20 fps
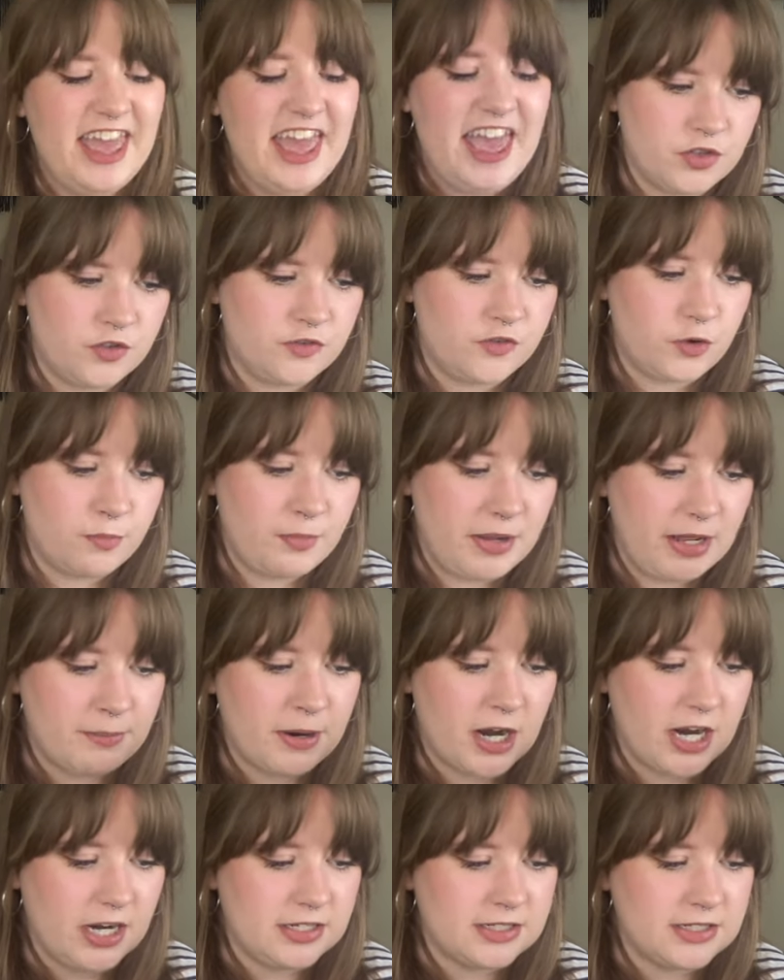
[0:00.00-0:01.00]
So for me
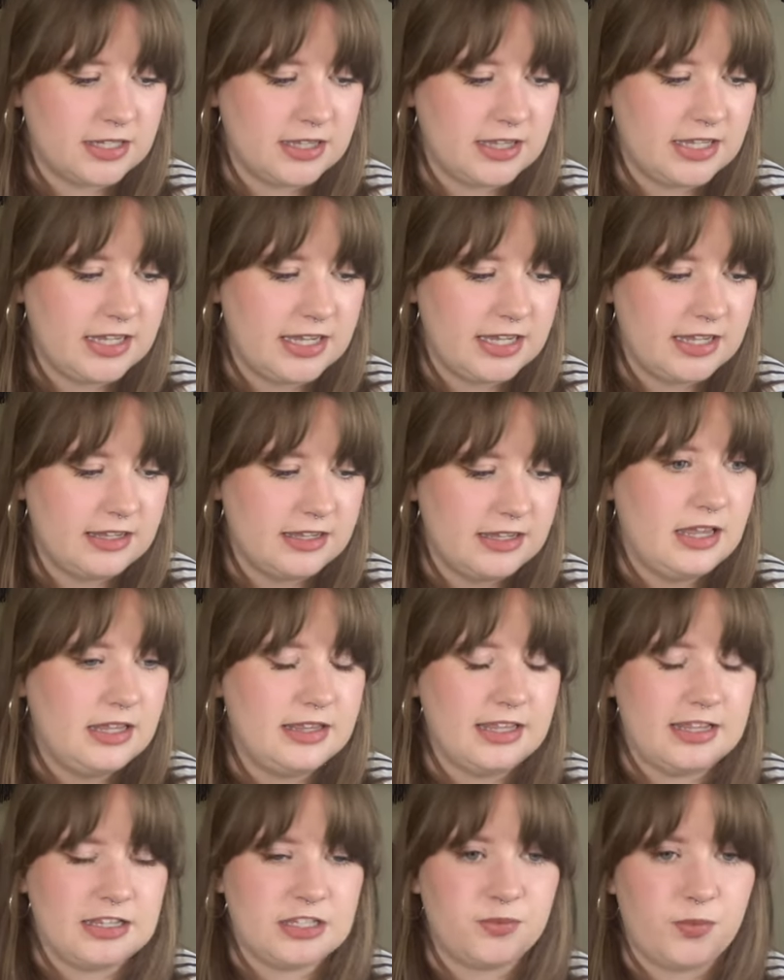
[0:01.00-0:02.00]
personally,
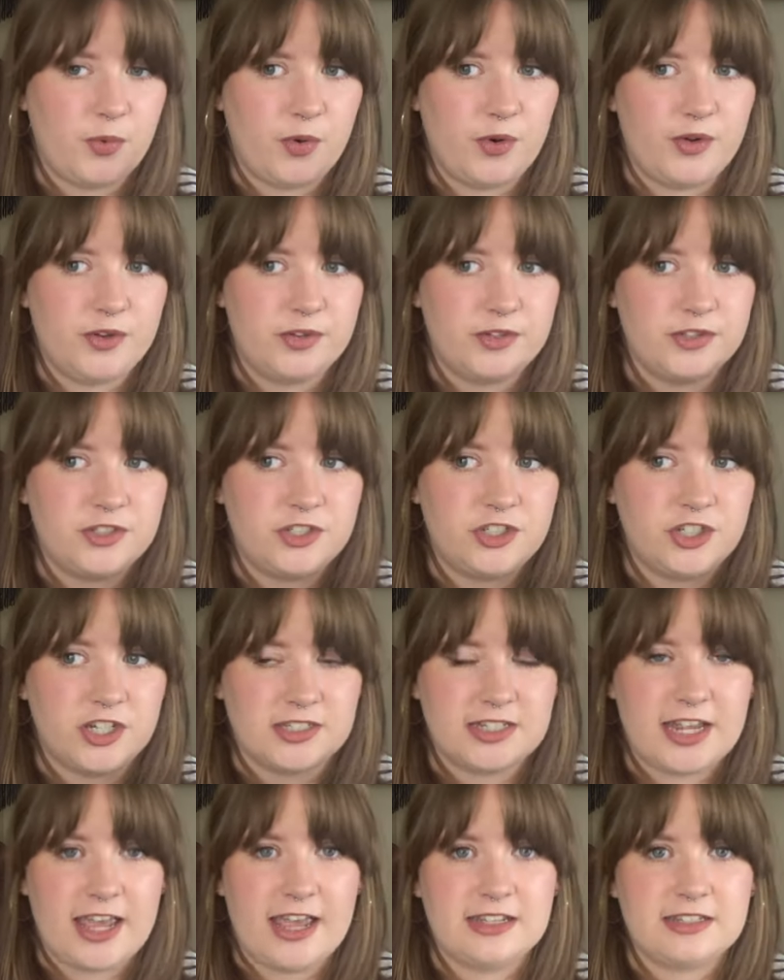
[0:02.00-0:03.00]
this was
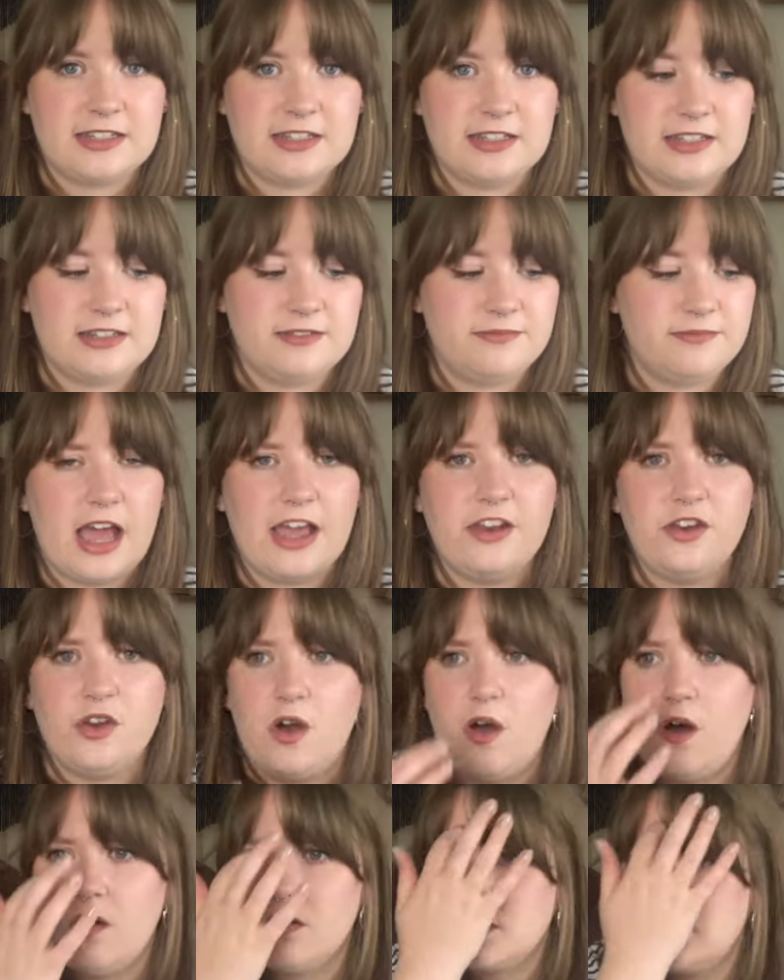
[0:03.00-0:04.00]
just excellent. I
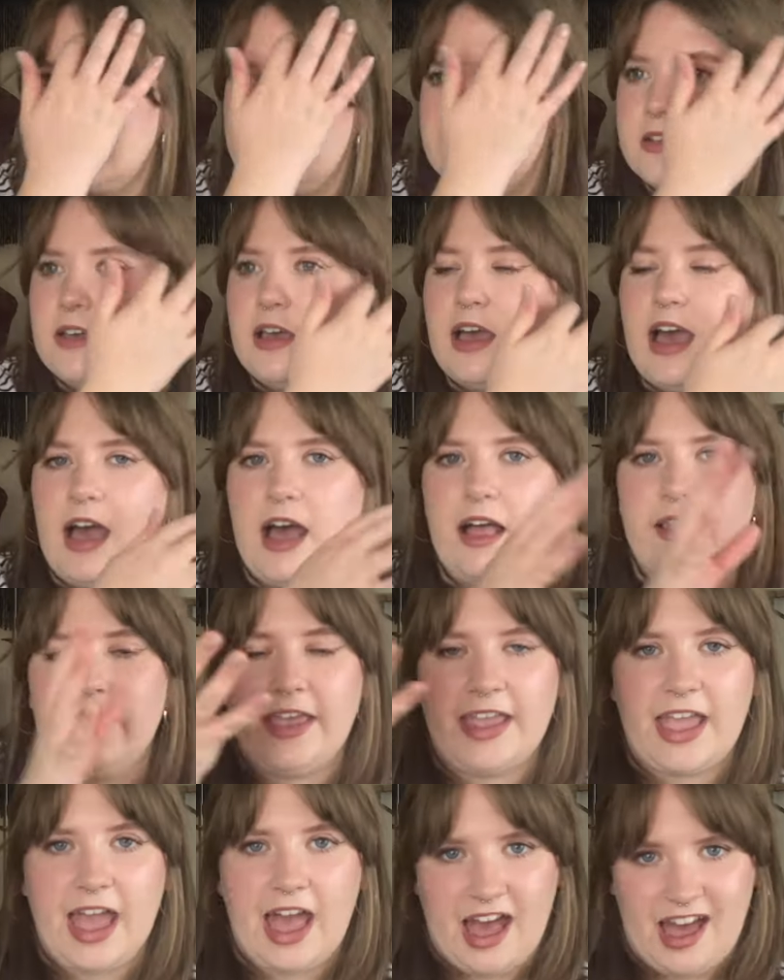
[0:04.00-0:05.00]
knocked
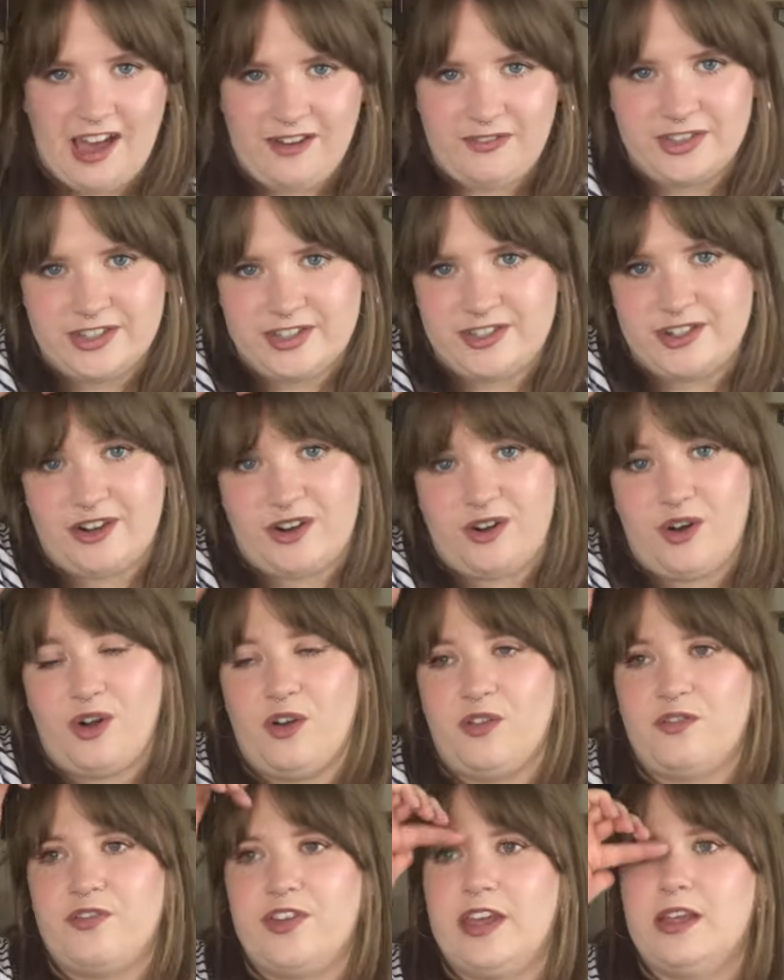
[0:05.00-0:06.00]
like half a star
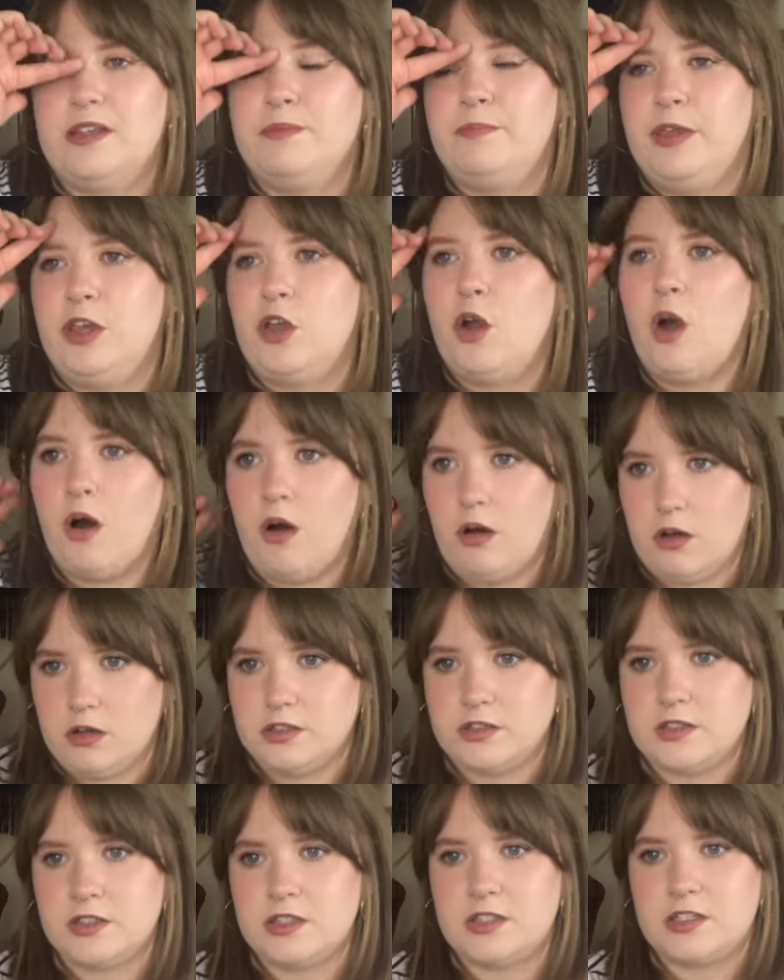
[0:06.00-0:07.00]
off it
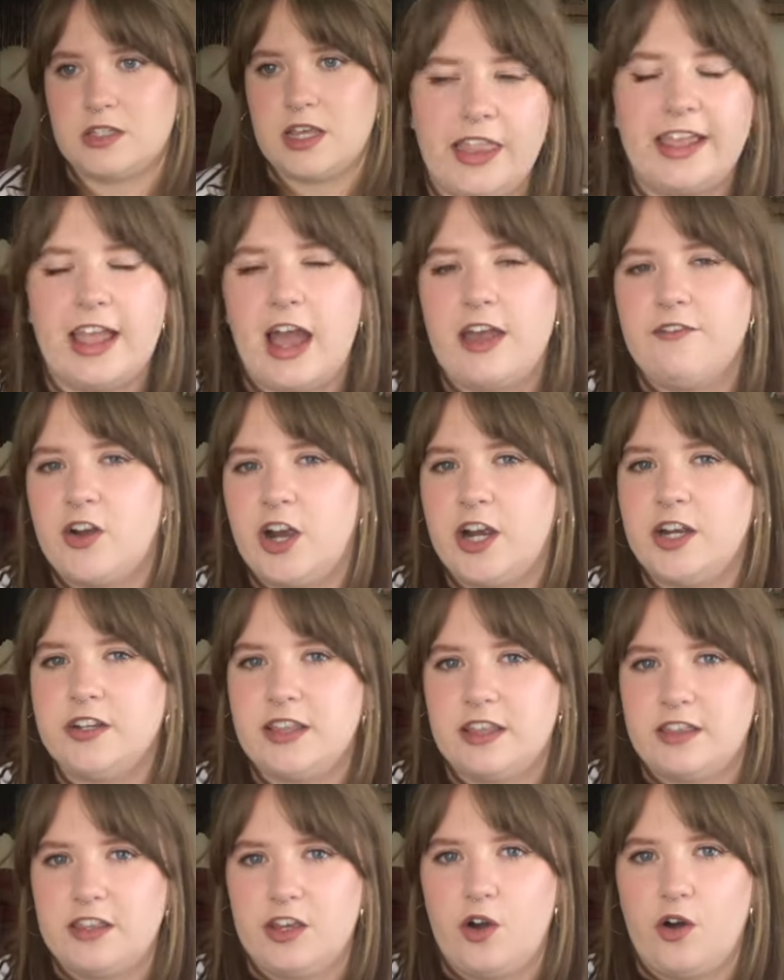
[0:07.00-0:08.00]
because like I've heard
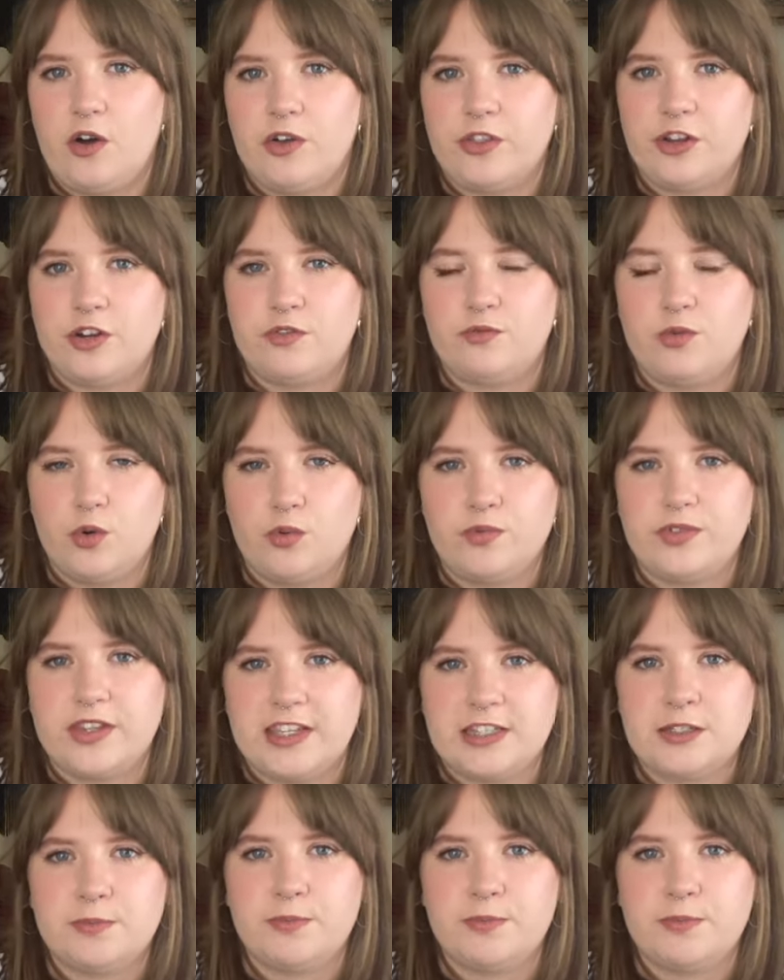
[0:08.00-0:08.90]
that the author wrote this